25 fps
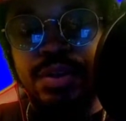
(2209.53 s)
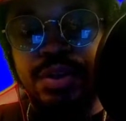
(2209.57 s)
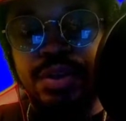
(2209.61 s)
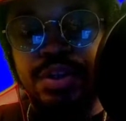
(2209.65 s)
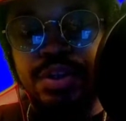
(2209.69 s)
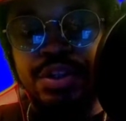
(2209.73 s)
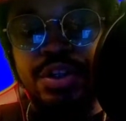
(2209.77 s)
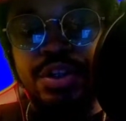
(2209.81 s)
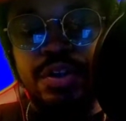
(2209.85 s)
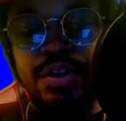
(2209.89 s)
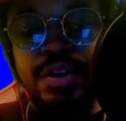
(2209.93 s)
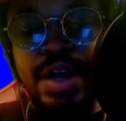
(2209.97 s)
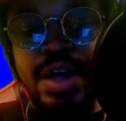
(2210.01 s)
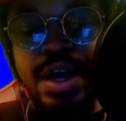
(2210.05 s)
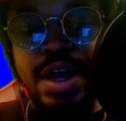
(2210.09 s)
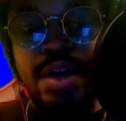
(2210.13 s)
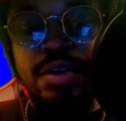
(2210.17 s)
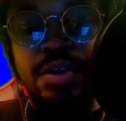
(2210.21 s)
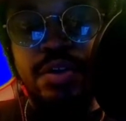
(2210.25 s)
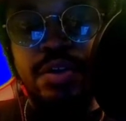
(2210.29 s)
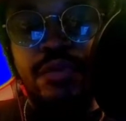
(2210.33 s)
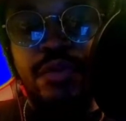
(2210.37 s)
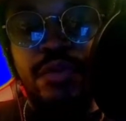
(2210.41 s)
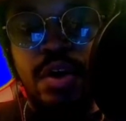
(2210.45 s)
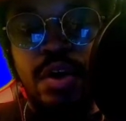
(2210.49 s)
So now
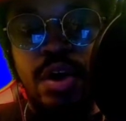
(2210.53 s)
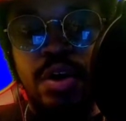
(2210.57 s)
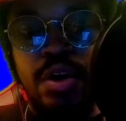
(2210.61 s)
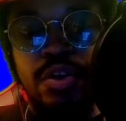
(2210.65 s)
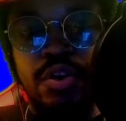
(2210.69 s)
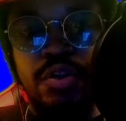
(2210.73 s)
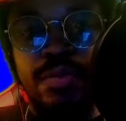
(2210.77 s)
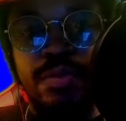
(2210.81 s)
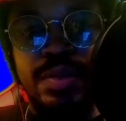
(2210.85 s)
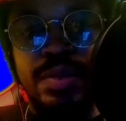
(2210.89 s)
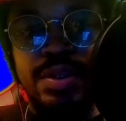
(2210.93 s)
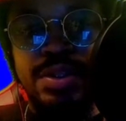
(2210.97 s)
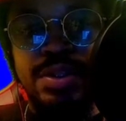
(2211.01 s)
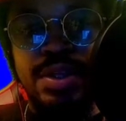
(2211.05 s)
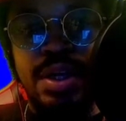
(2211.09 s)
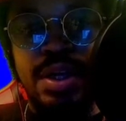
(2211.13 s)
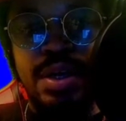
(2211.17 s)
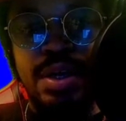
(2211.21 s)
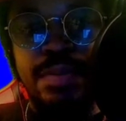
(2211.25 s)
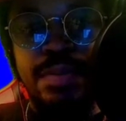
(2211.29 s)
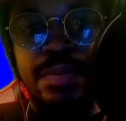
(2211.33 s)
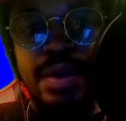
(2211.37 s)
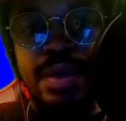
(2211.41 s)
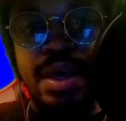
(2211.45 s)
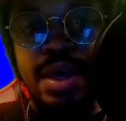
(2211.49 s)
the volume is
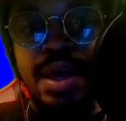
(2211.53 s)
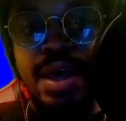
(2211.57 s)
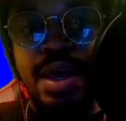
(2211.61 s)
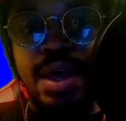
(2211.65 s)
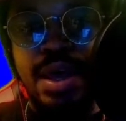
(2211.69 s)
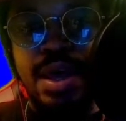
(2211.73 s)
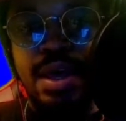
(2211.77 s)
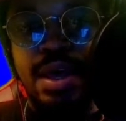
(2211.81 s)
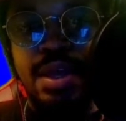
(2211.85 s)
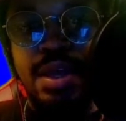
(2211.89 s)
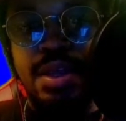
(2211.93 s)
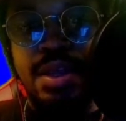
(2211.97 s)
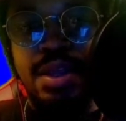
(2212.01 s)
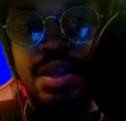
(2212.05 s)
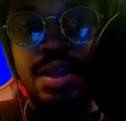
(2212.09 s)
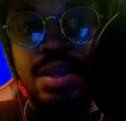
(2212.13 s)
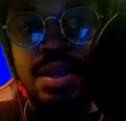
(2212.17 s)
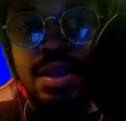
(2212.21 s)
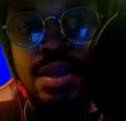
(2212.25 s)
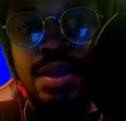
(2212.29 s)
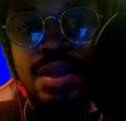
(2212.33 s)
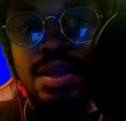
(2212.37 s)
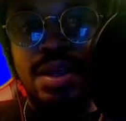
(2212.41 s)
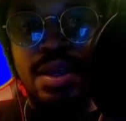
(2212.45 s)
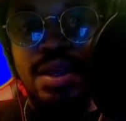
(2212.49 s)
up and
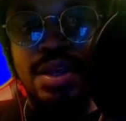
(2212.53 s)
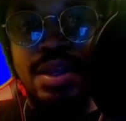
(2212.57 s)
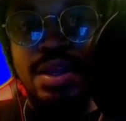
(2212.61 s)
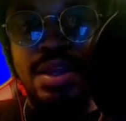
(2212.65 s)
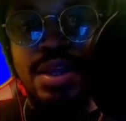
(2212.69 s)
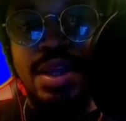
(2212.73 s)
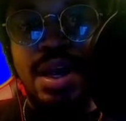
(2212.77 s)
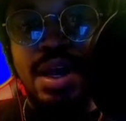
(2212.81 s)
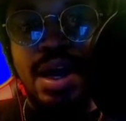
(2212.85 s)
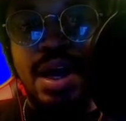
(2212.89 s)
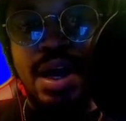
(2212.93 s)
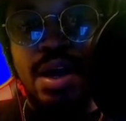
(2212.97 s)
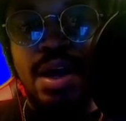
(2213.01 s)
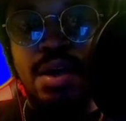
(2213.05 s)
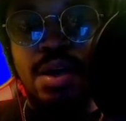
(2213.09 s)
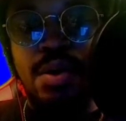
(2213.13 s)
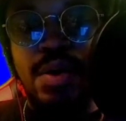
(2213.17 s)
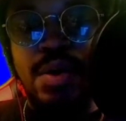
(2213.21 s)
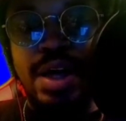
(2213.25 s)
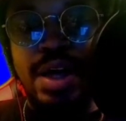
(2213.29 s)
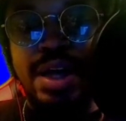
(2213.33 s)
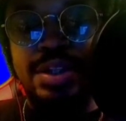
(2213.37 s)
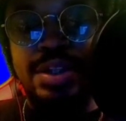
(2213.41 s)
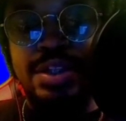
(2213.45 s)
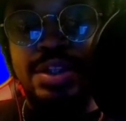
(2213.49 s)
now
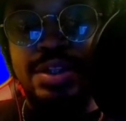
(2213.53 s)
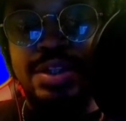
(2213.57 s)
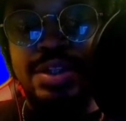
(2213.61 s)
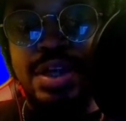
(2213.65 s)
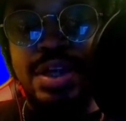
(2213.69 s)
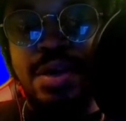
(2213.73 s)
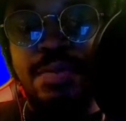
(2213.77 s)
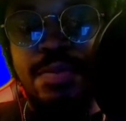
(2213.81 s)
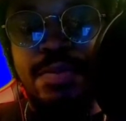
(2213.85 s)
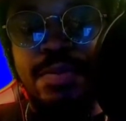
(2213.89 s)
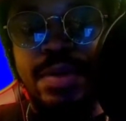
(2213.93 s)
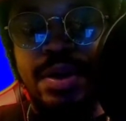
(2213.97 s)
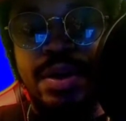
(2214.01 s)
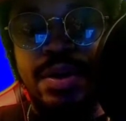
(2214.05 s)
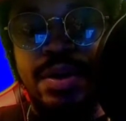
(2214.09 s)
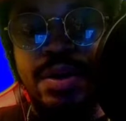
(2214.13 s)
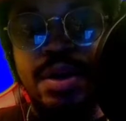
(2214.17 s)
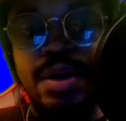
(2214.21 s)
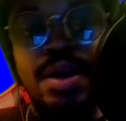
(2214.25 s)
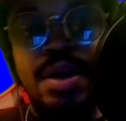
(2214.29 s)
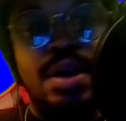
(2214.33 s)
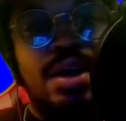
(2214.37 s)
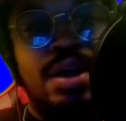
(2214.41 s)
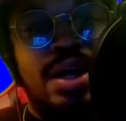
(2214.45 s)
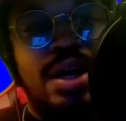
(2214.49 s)
I should sound better.
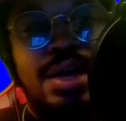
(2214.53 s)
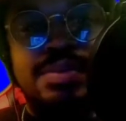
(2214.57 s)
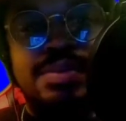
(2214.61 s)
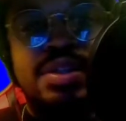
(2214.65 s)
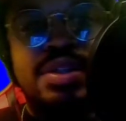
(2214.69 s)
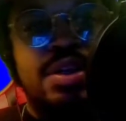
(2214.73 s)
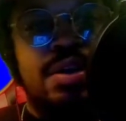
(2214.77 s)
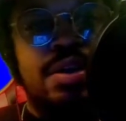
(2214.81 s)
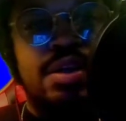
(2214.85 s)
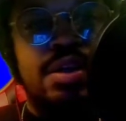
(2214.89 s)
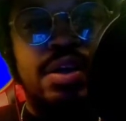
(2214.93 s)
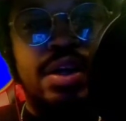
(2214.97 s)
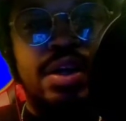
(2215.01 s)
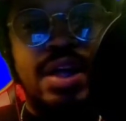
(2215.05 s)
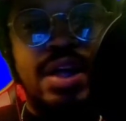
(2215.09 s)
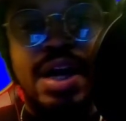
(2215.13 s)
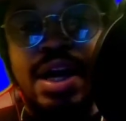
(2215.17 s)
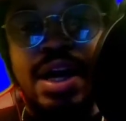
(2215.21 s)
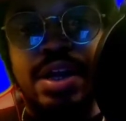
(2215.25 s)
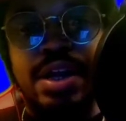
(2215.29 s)
I'm still learning how to